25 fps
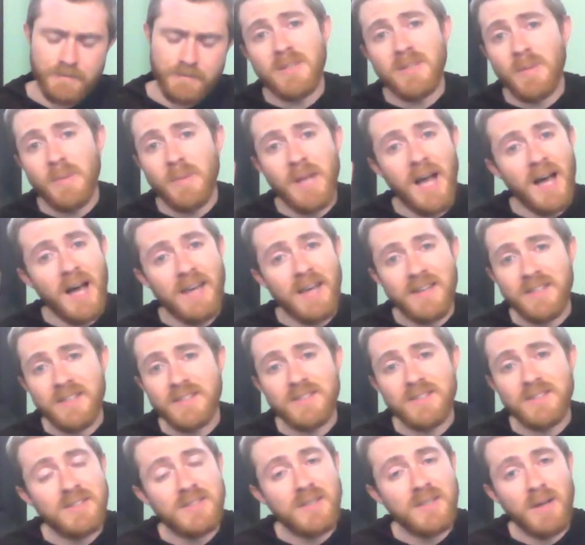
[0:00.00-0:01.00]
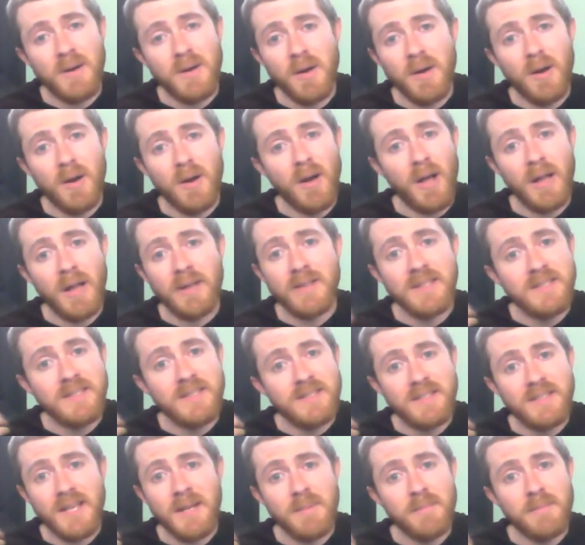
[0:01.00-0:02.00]
To be honest, at
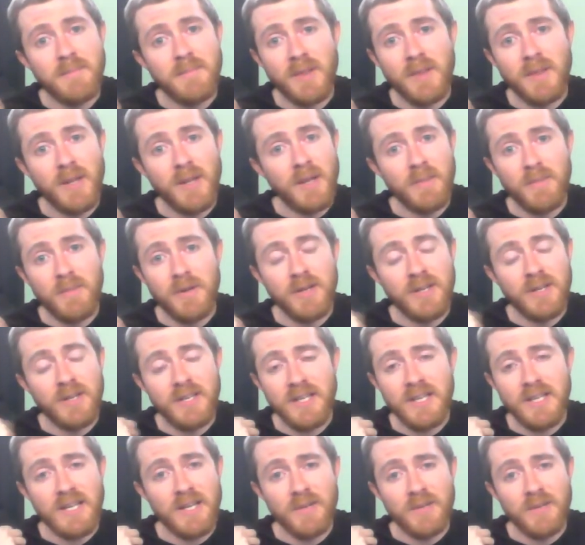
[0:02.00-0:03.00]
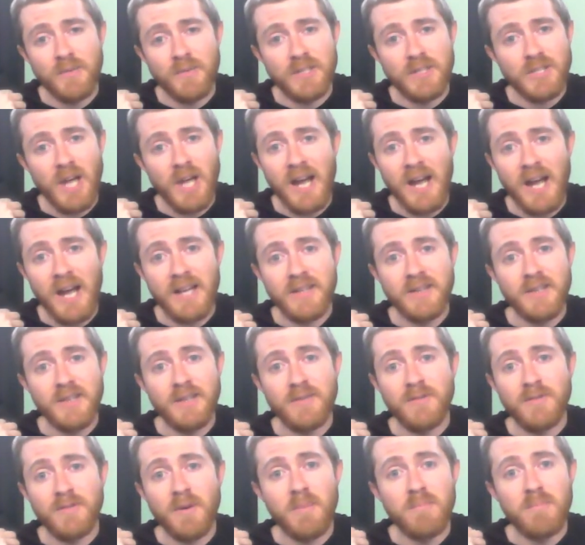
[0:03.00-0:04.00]
least in the community in which I
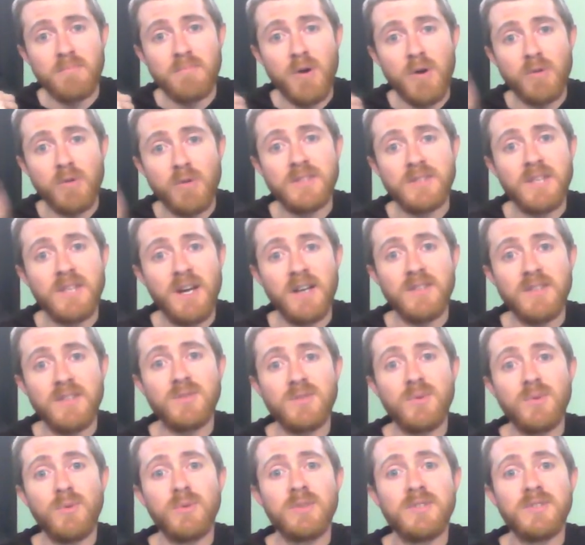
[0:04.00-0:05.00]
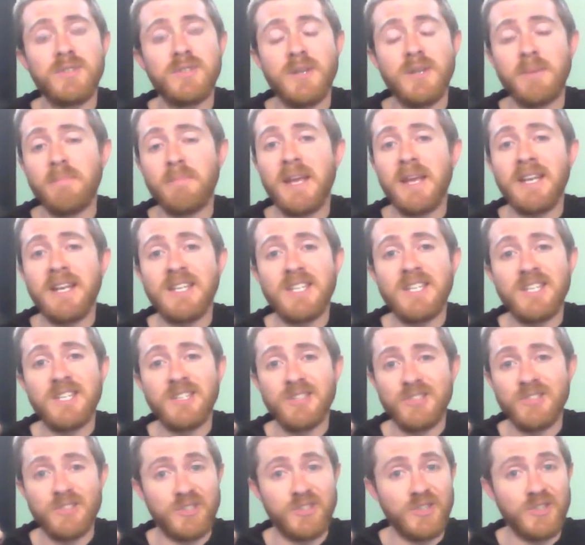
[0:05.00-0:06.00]
live, most high schoolers, their main
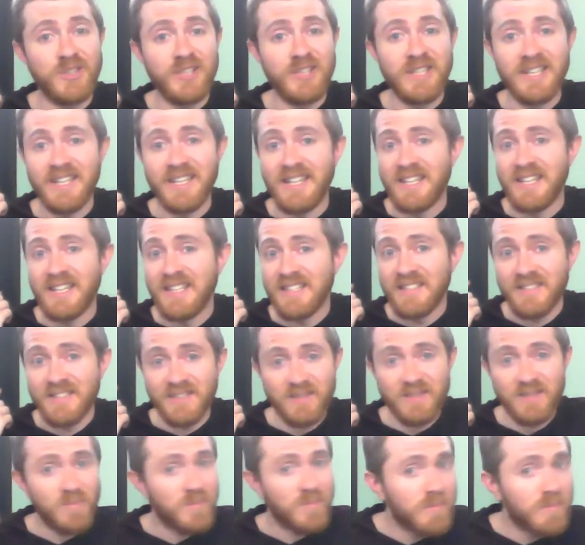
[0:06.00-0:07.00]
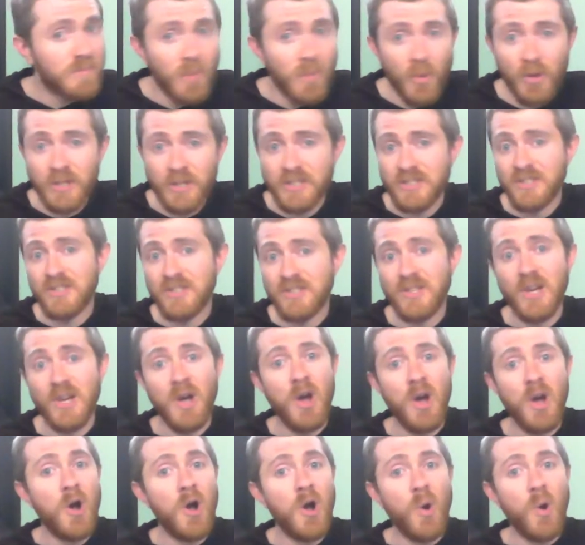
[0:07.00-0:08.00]
concern is sports
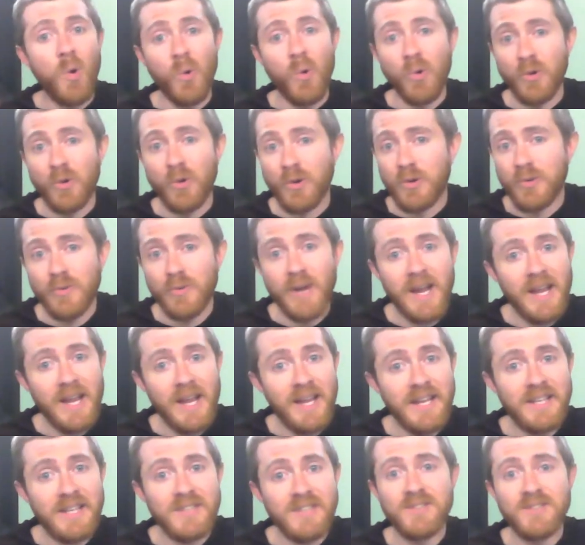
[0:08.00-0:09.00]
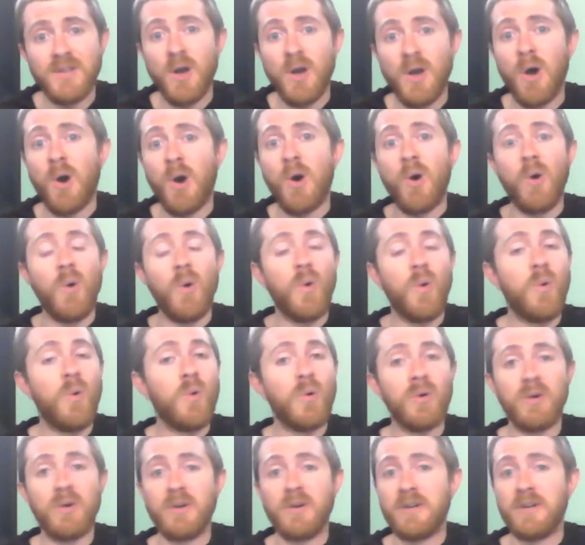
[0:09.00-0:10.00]
or grades
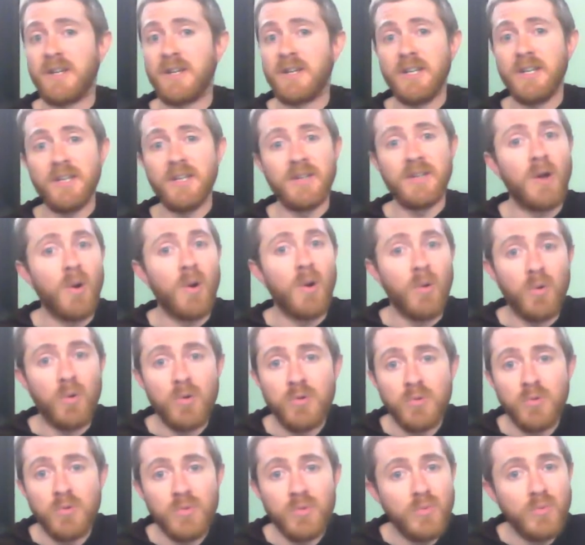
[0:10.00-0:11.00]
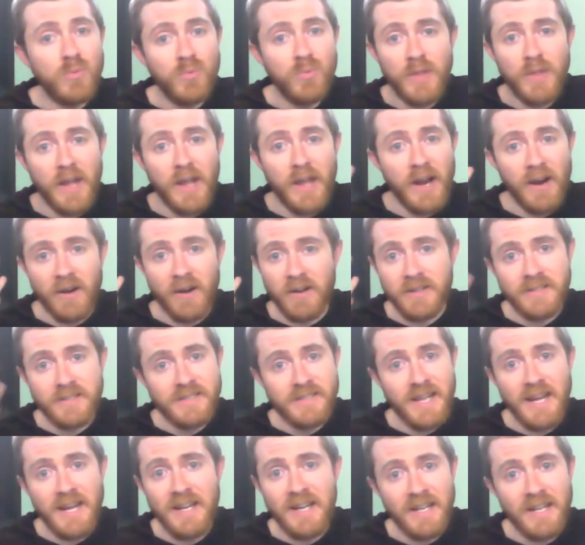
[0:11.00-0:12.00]
or, you know, who they are
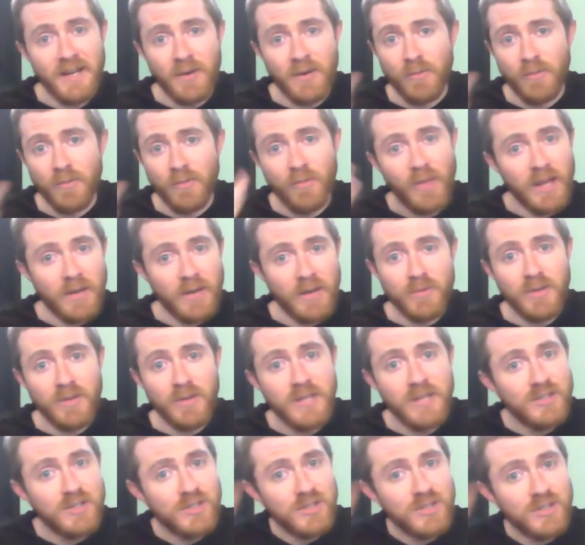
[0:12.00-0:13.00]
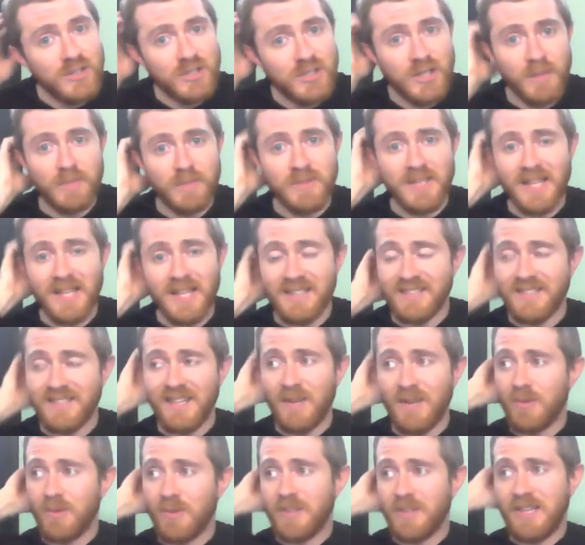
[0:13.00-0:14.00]
dating or like relationships. That's
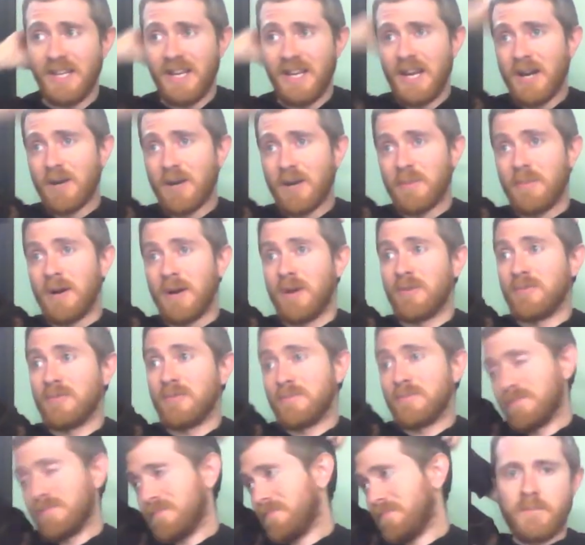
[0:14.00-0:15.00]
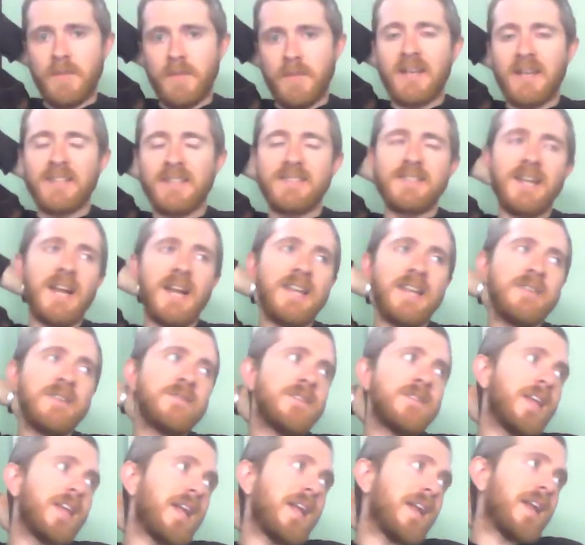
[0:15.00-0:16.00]
like what they care about. And it's not
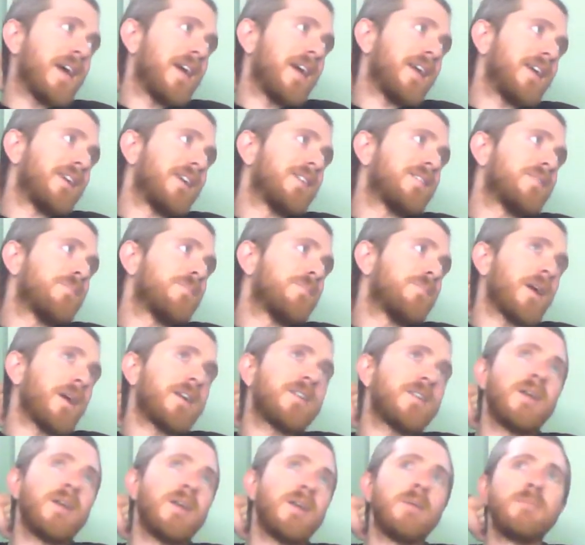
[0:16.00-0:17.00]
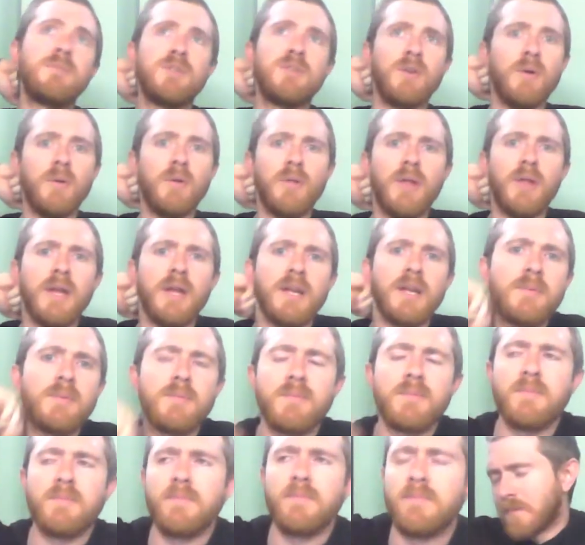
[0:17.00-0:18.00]
even that I expect them to like,
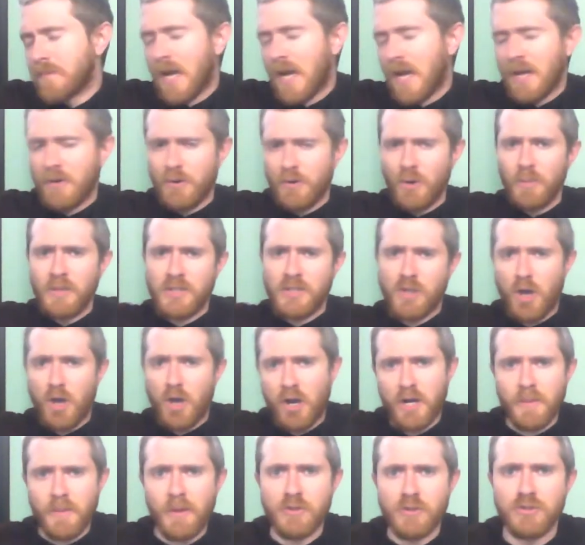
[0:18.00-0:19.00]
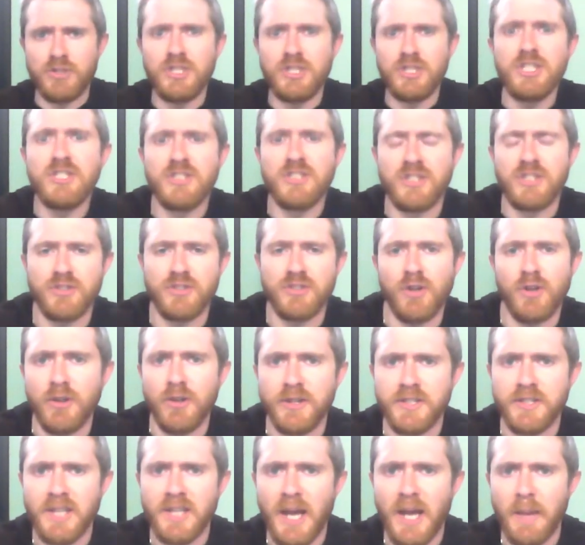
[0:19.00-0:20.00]
I don't know, be talking about Jesus all
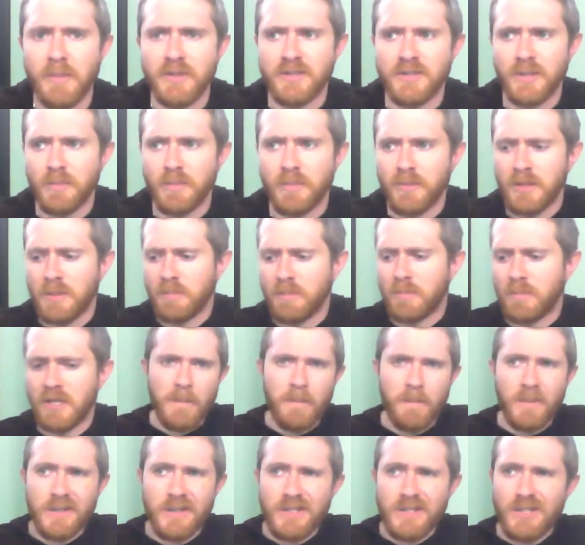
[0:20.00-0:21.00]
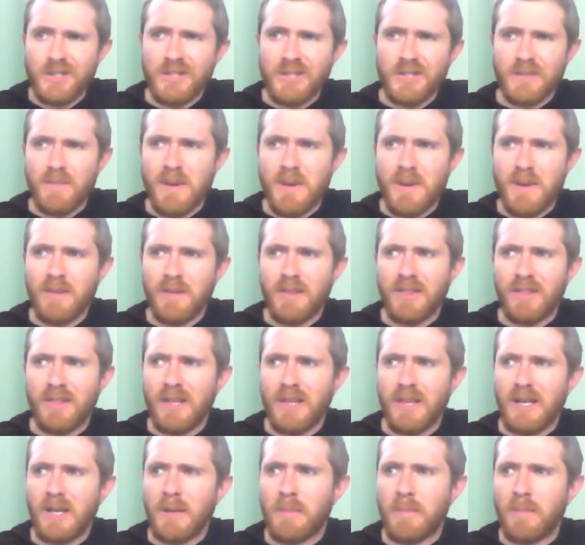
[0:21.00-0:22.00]
the time or something, but to just maybe
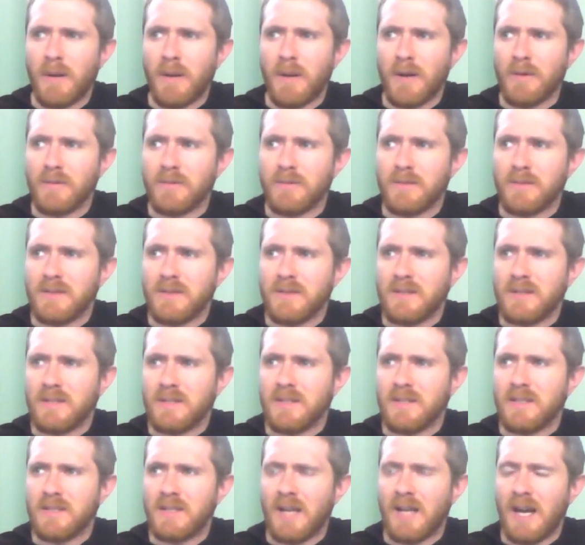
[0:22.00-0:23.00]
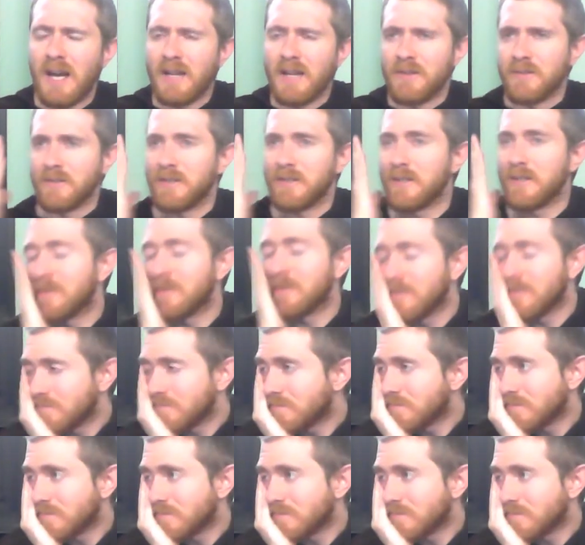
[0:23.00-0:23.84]
think about, I don't know.